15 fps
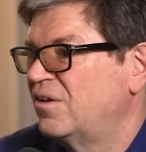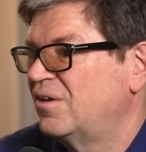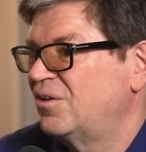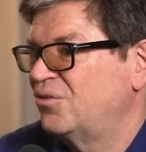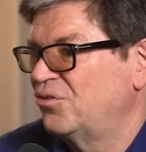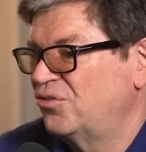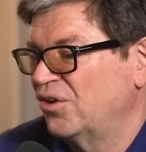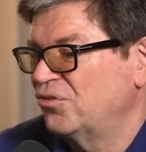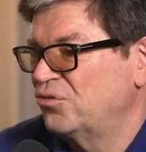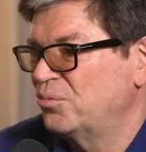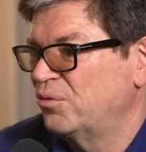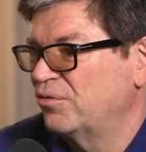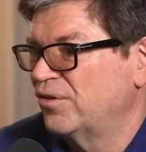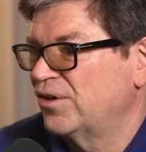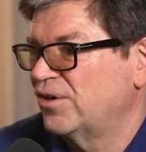in a
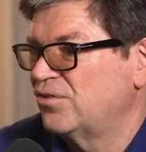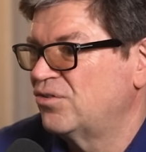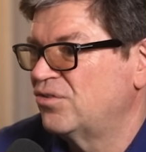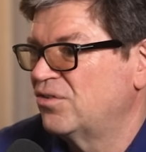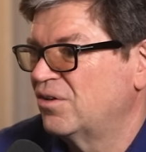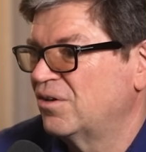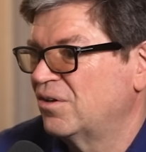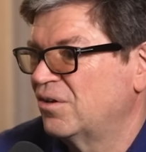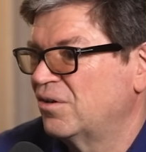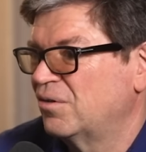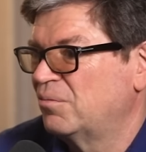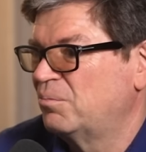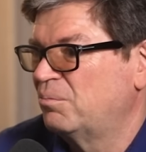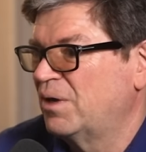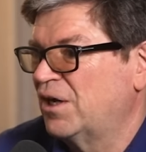self-supervised uh,
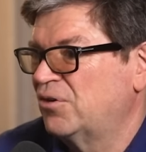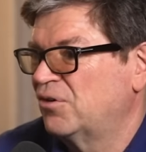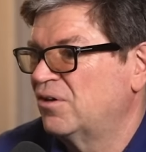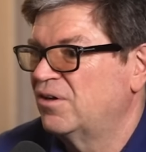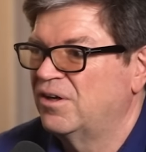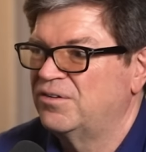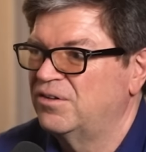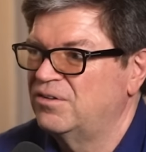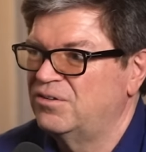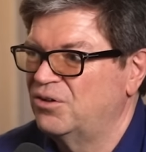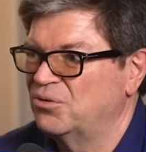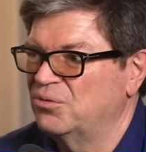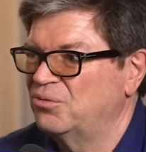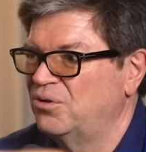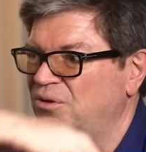manner, and you
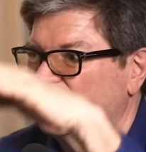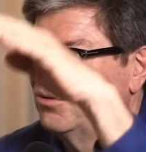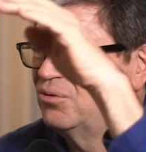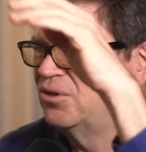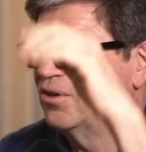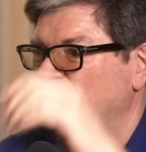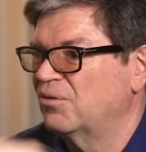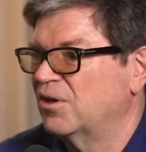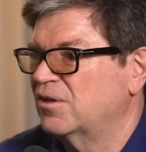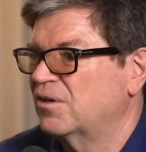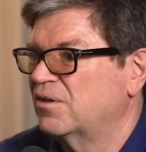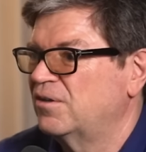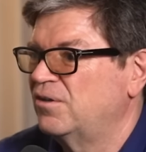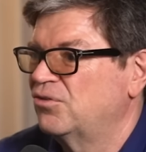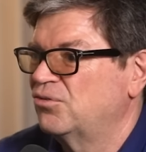know you can do it
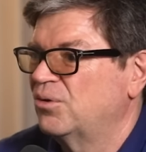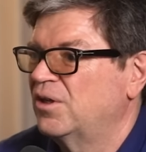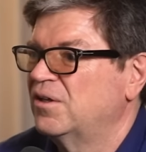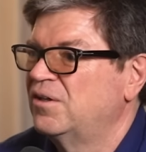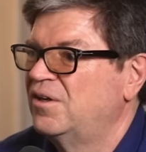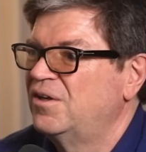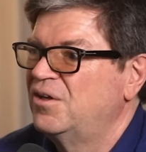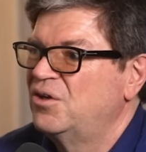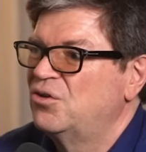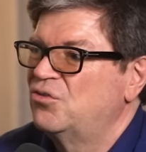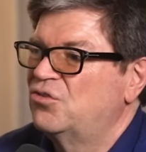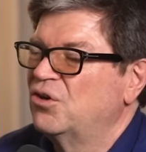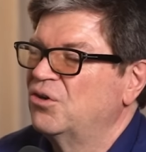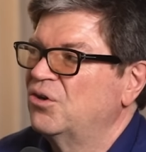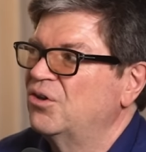hierarchically as well.
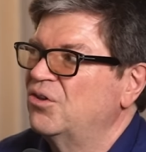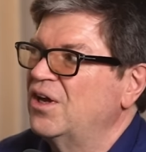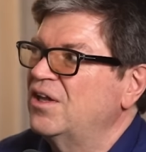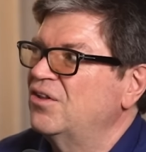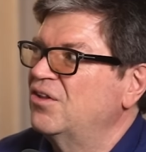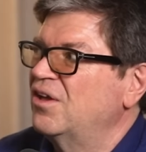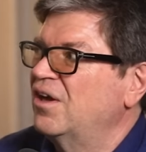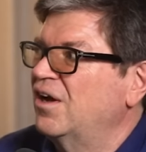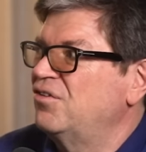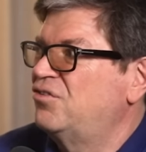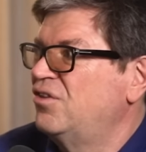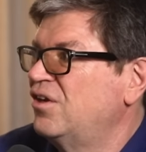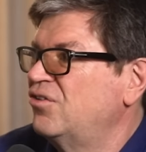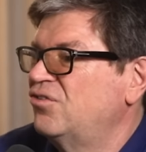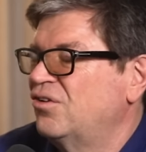So that I
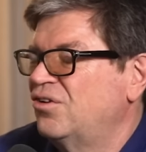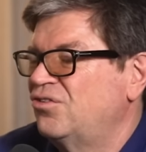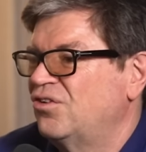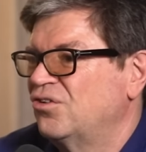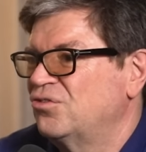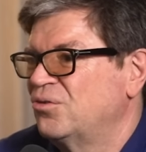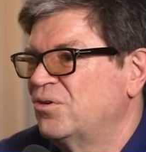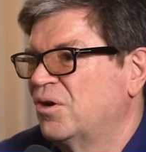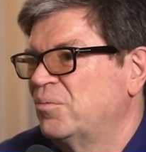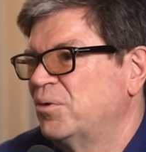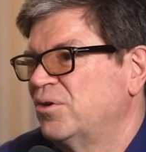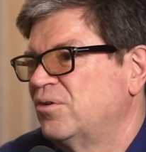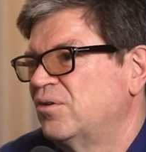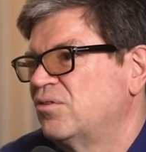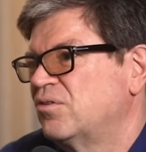think is an essential
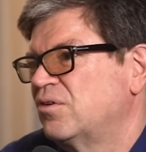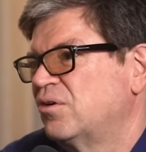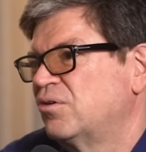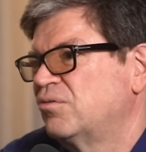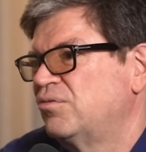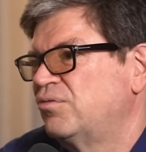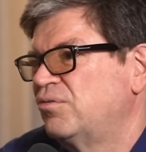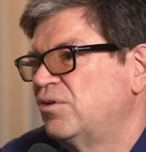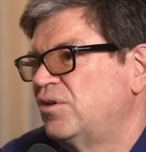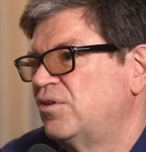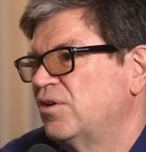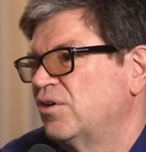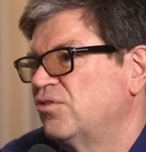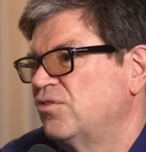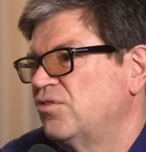component of an
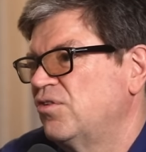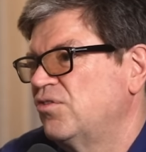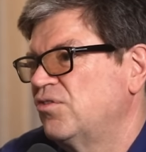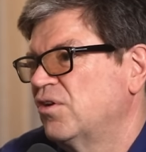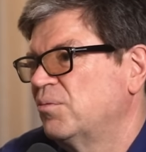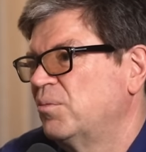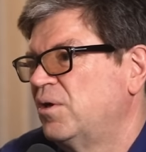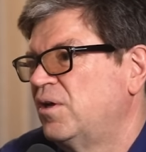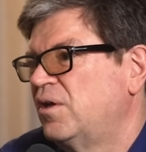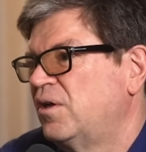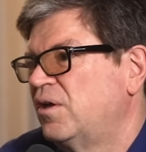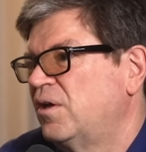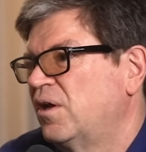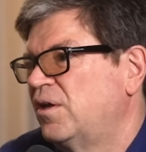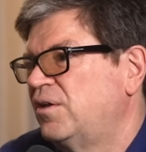intelligent system.
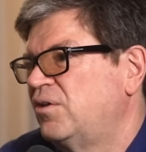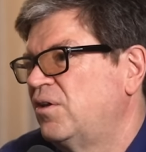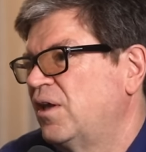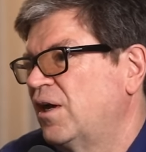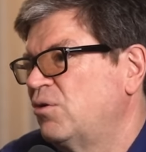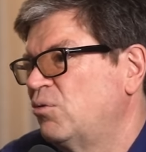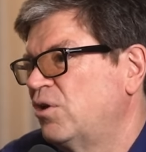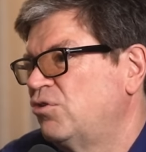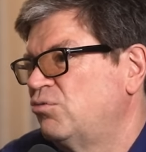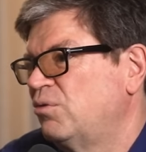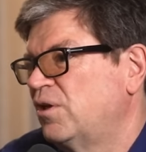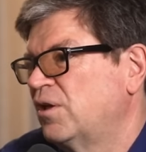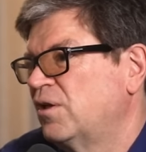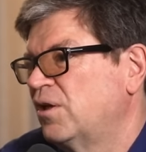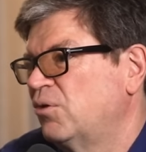And in language,
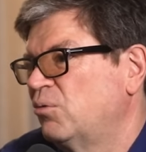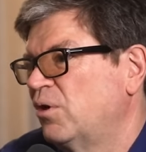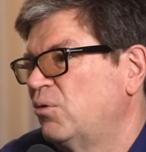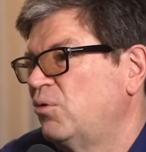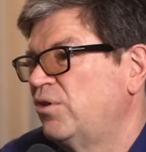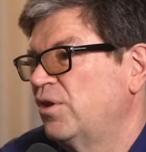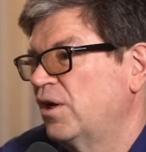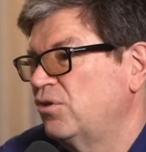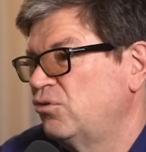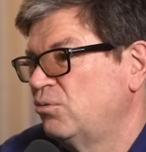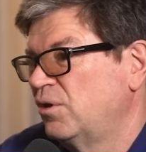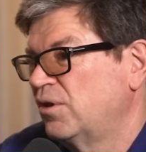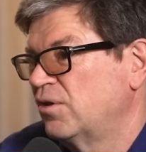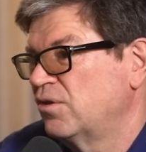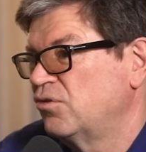we can get away without
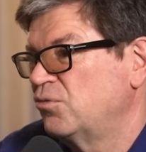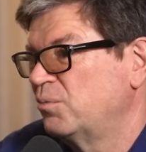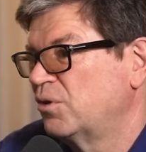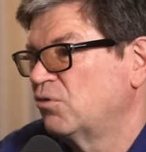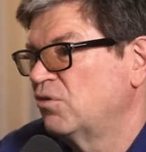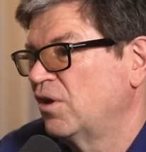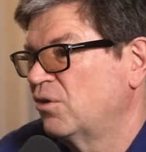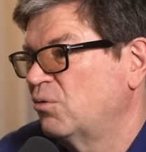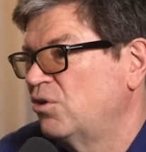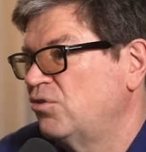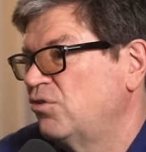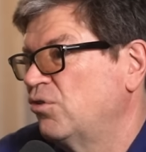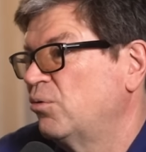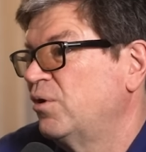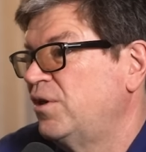doing this because language
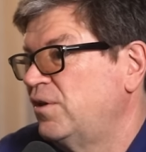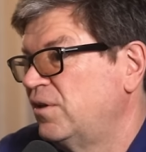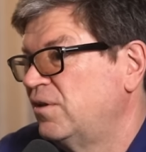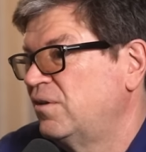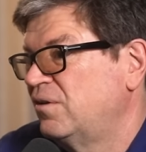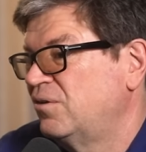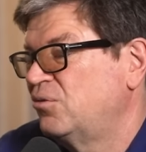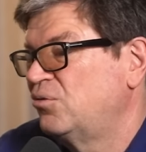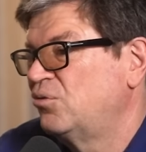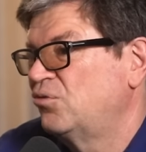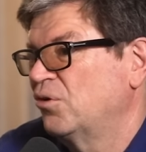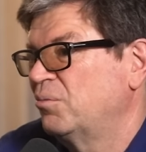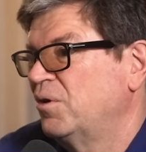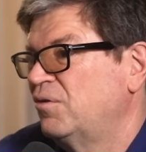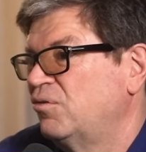is already to
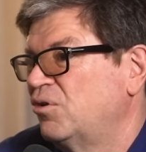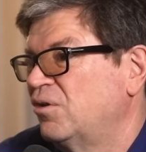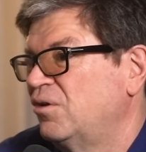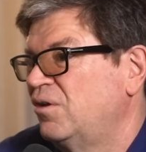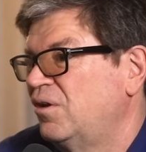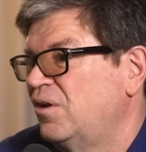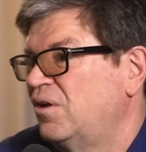some level